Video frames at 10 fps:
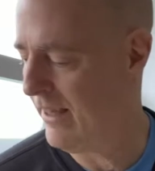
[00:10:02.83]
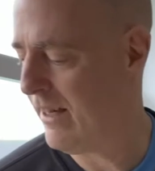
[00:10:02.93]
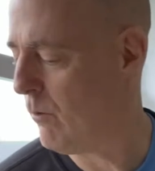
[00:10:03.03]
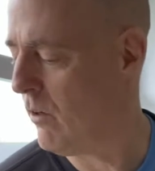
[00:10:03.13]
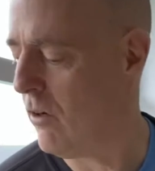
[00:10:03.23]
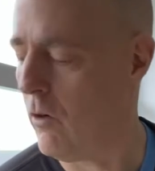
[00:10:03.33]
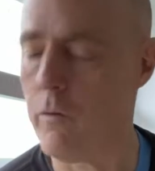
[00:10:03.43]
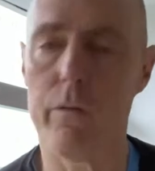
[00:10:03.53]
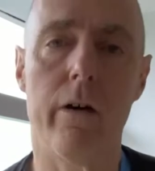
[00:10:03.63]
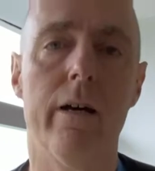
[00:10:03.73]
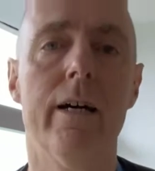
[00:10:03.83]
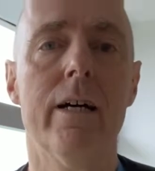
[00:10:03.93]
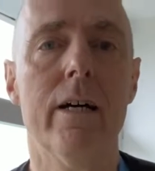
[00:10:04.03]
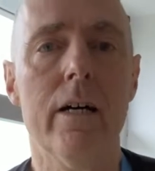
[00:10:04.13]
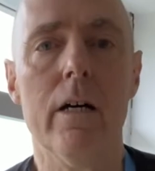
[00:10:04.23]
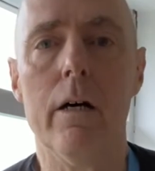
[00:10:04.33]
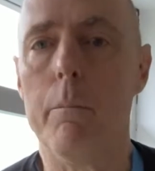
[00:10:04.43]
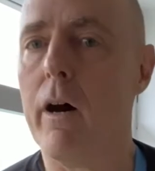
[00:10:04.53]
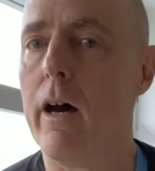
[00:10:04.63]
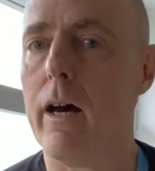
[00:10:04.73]
that one off.
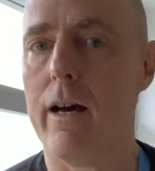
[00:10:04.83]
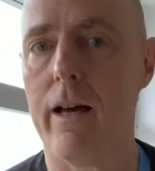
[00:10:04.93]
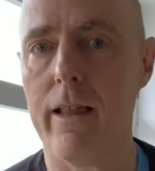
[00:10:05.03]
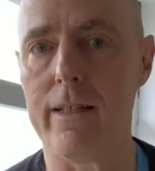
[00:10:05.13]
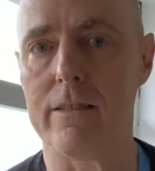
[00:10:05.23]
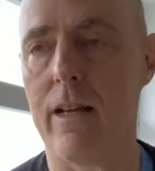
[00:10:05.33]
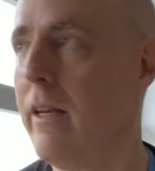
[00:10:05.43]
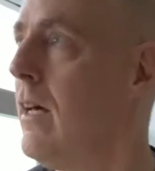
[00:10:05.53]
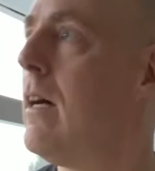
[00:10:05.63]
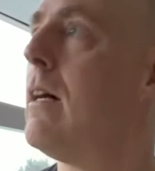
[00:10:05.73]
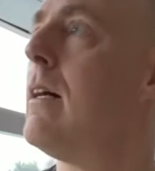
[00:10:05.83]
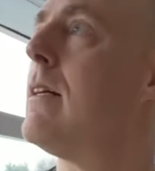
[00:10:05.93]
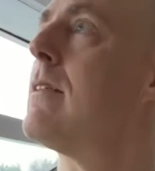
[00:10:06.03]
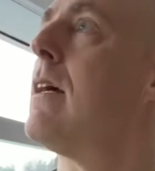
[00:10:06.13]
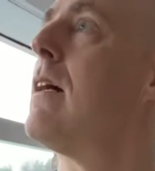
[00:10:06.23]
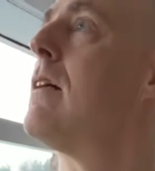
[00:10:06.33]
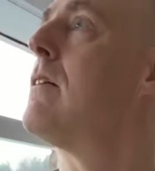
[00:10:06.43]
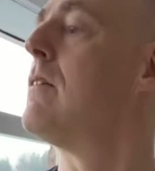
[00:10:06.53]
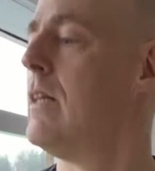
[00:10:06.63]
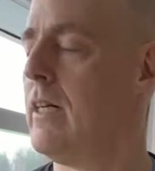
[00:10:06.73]
But that's done.
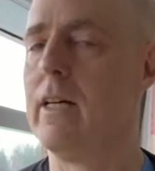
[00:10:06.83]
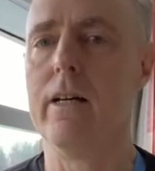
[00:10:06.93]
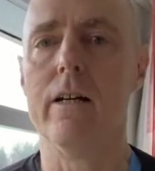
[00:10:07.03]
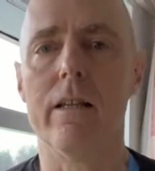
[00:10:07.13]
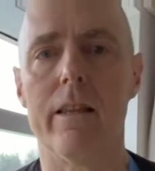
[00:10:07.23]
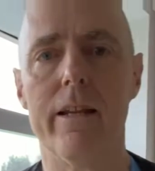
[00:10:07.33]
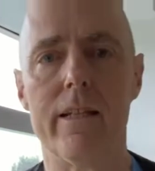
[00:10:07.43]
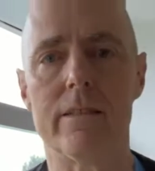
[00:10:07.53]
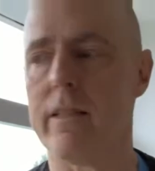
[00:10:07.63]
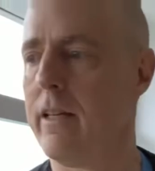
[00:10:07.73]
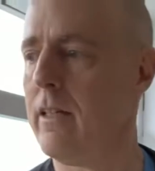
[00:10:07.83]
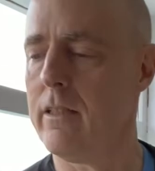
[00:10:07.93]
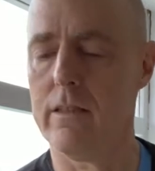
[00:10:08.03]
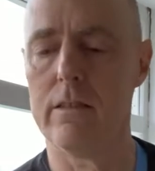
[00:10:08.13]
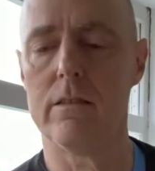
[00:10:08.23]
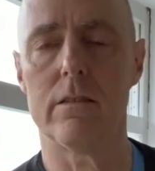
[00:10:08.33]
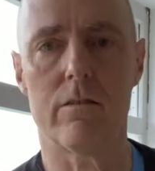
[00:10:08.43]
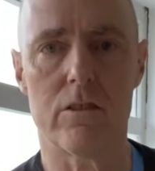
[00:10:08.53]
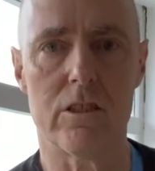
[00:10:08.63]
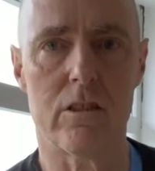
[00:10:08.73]
So The next thing is
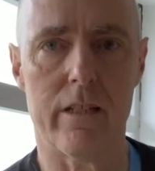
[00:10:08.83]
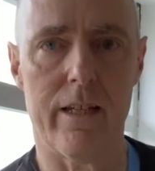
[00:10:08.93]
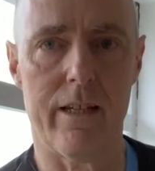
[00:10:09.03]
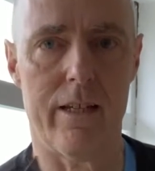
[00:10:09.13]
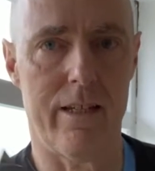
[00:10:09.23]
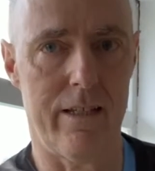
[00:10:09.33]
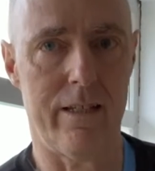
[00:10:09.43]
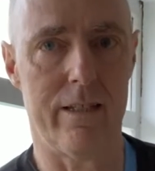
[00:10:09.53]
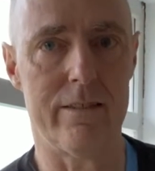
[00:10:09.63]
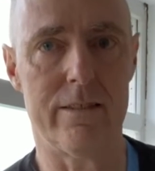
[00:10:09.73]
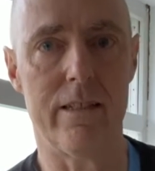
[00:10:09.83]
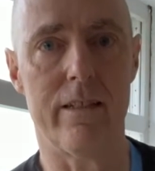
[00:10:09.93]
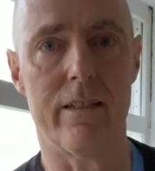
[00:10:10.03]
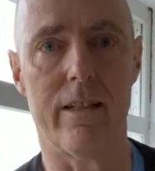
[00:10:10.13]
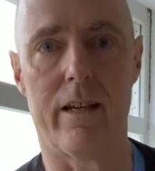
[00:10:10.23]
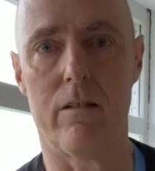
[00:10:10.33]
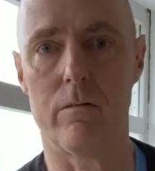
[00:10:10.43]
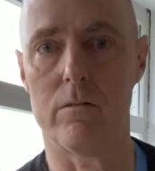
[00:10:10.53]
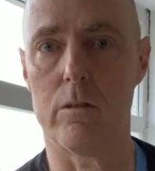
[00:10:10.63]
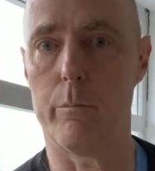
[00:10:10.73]
I've just got to get the silicone
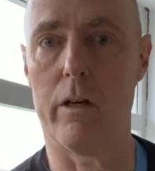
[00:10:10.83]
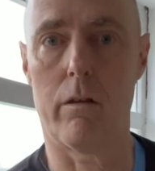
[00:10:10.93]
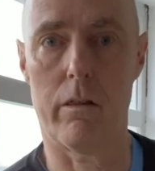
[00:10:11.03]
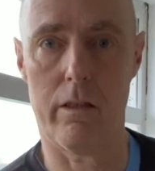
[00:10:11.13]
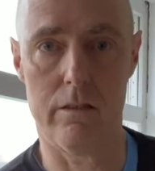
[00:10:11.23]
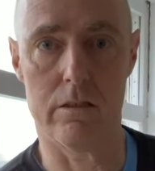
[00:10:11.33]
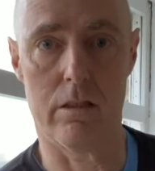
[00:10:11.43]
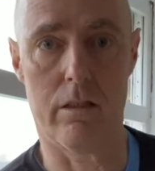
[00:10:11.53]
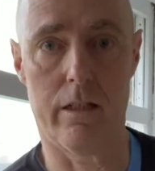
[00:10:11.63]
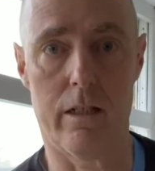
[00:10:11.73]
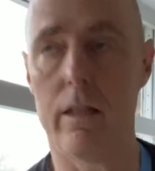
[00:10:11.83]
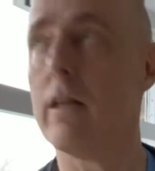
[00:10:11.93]
out, so both inside